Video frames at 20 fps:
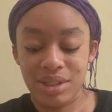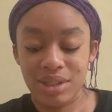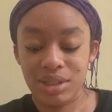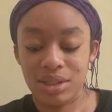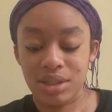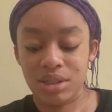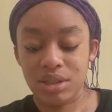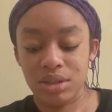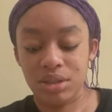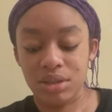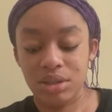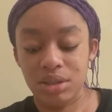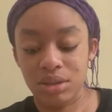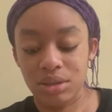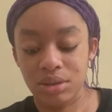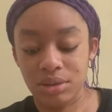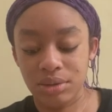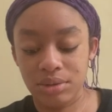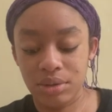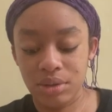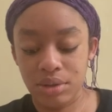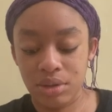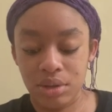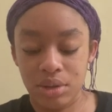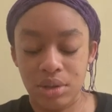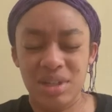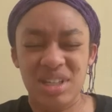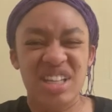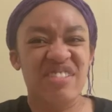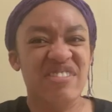So,
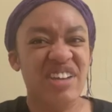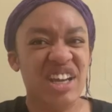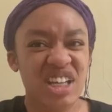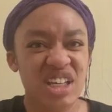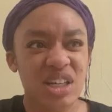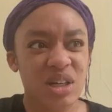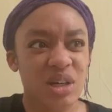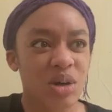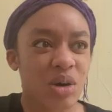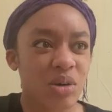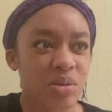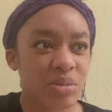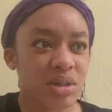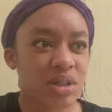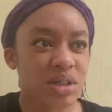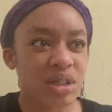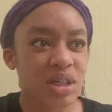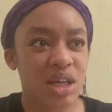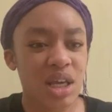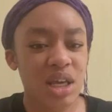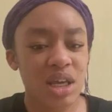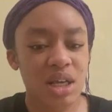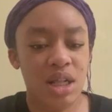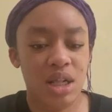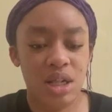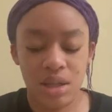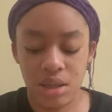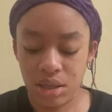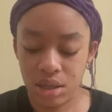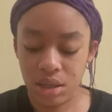I can get it open. Dang.
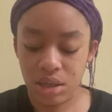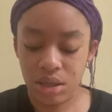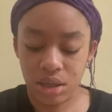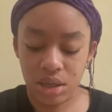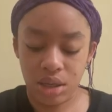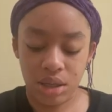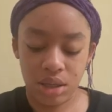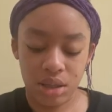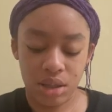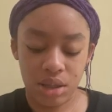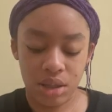Okay.